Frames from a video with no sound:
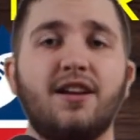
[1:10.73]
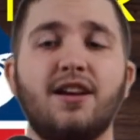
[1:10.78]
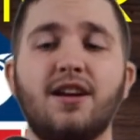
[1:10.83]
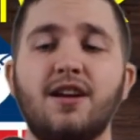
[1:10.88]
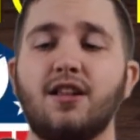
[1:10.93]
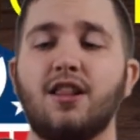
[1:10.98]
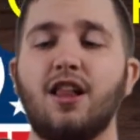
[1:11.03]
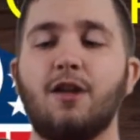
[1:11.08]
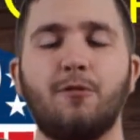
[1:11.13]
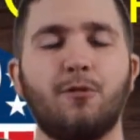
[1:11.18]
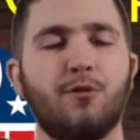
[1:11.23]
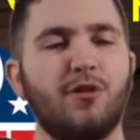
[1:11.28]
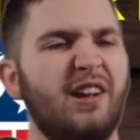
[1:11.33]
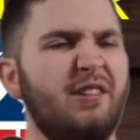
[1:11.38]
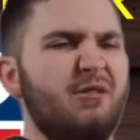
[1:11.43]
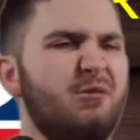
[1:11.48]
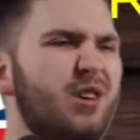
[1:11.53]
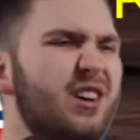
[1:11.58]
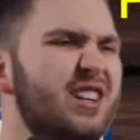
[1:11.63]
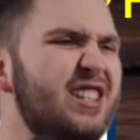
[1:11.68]
A lot of people were
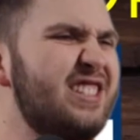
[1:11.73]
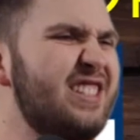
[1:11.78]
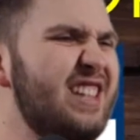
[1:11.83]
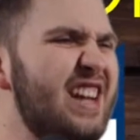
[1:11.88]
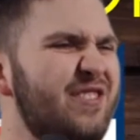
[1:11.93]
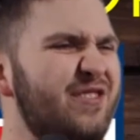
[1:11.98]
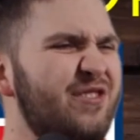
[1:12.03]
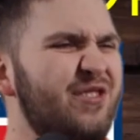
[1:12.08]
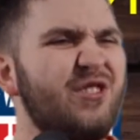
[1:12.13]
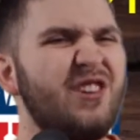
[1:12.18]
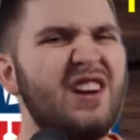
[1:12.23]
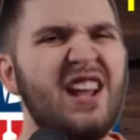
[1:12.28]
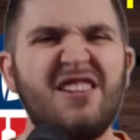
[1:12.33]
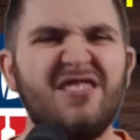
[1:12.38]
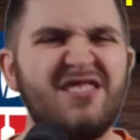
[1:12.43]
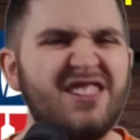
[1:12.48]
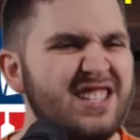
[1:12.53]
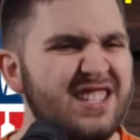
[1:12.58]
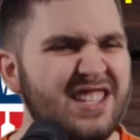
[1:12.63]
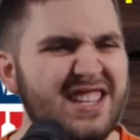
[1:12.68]
like, what is that for? That
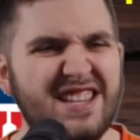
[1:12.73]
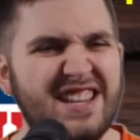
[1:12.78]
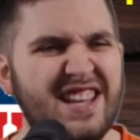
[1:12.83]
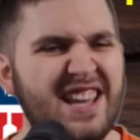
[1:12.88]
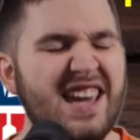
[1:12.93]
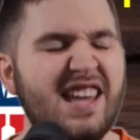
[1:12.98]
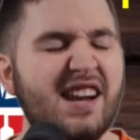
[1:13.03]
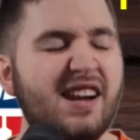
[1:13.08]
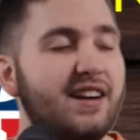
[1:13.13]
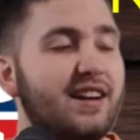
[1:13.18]
wasn't needed.